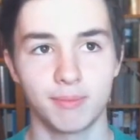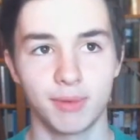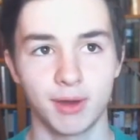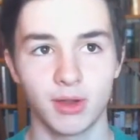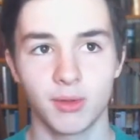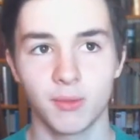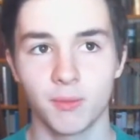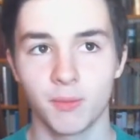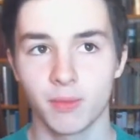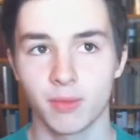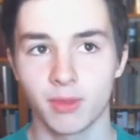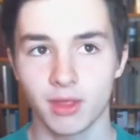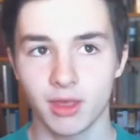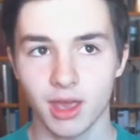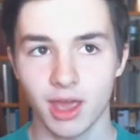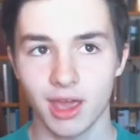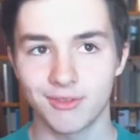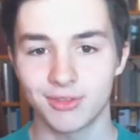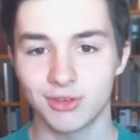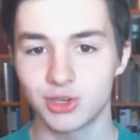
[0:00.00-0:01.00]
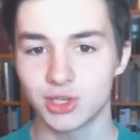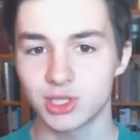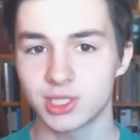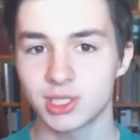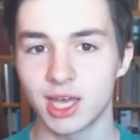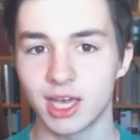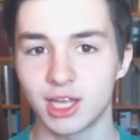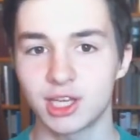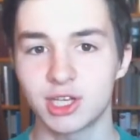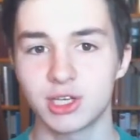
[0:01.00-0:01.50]
but if you
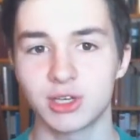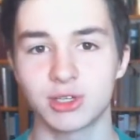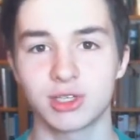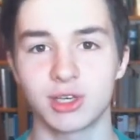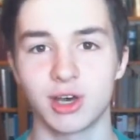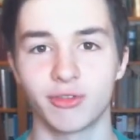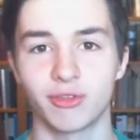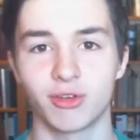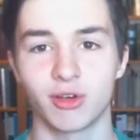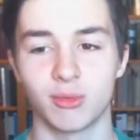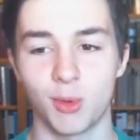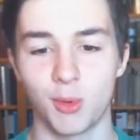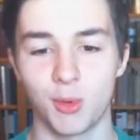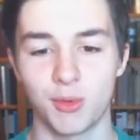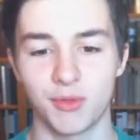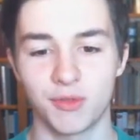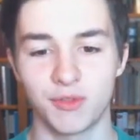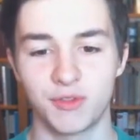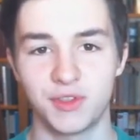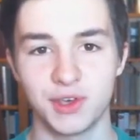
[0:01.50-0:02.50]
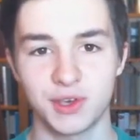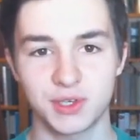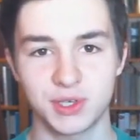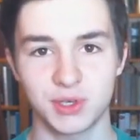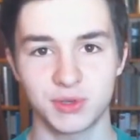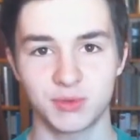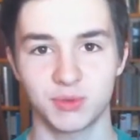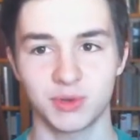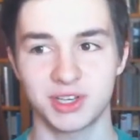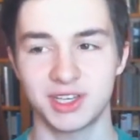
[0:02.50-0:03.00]
just think to yourself for a moment,
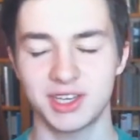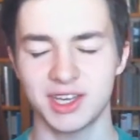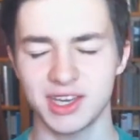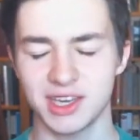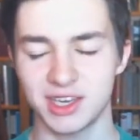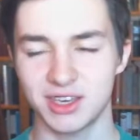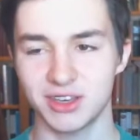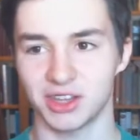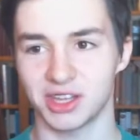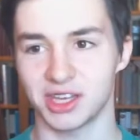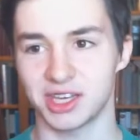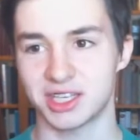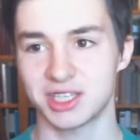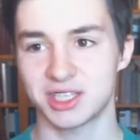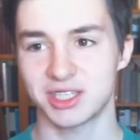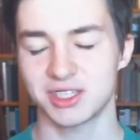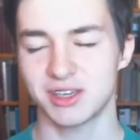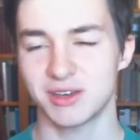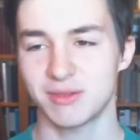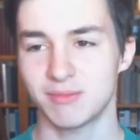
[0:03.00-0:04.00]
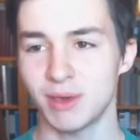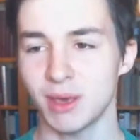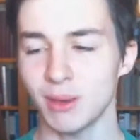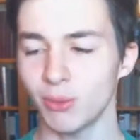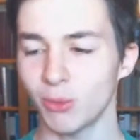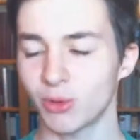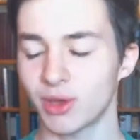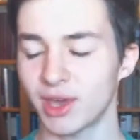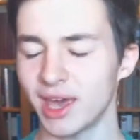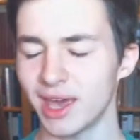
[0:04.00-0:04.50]
this is ridiculous.
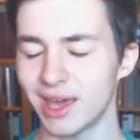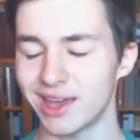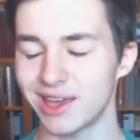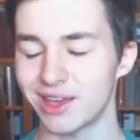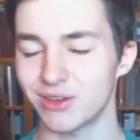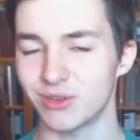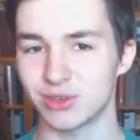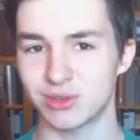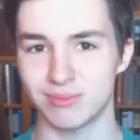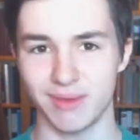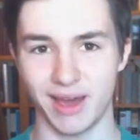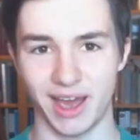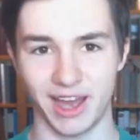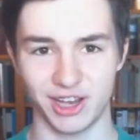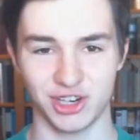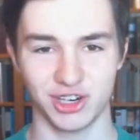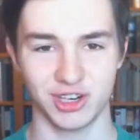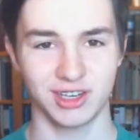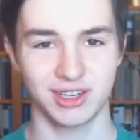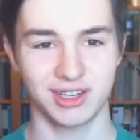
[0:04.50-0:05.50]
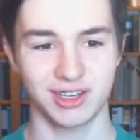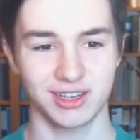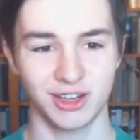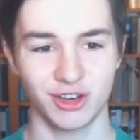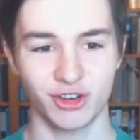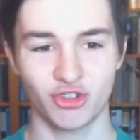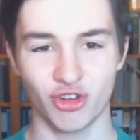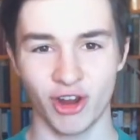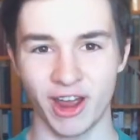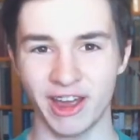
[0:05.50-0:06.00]
People can't use magic.
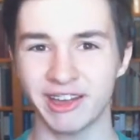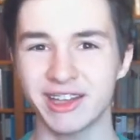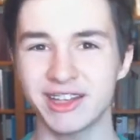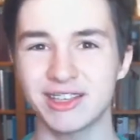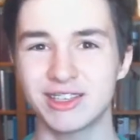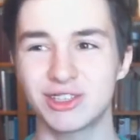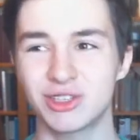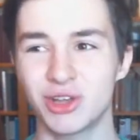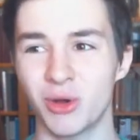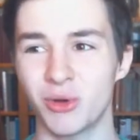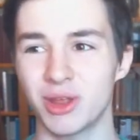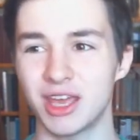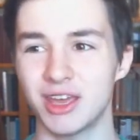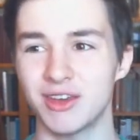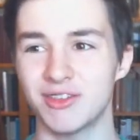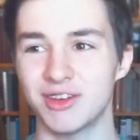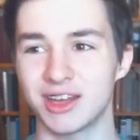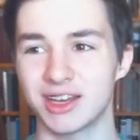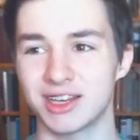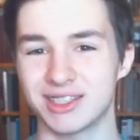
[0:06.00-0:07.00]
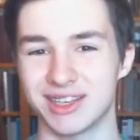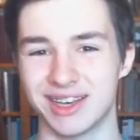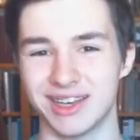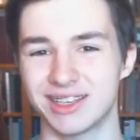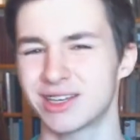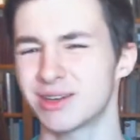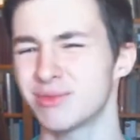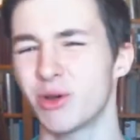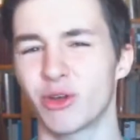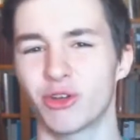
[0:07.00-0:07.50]
Dragons don't even
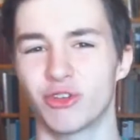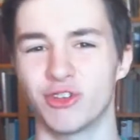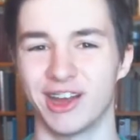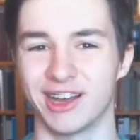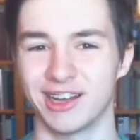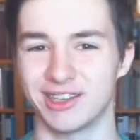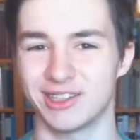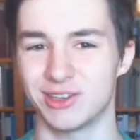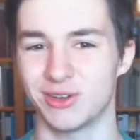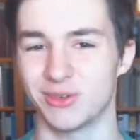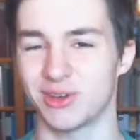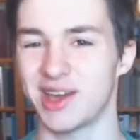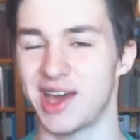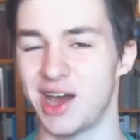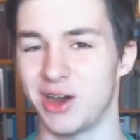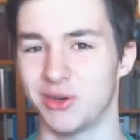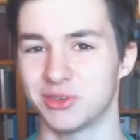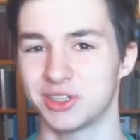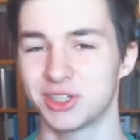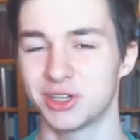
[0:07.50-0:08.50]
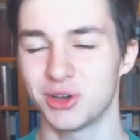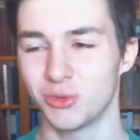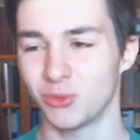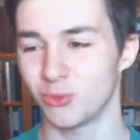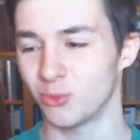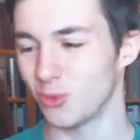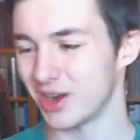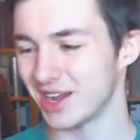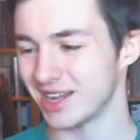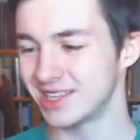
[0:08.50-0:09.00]
exist. Komodo oh, dragons don't count.
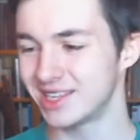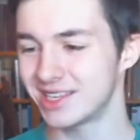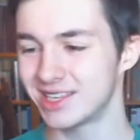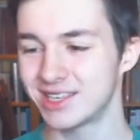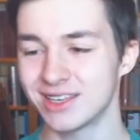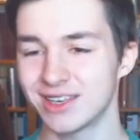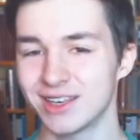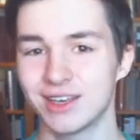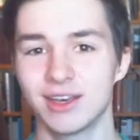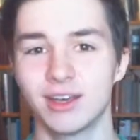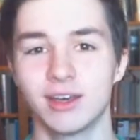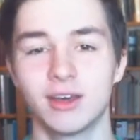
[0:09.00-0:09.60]
What?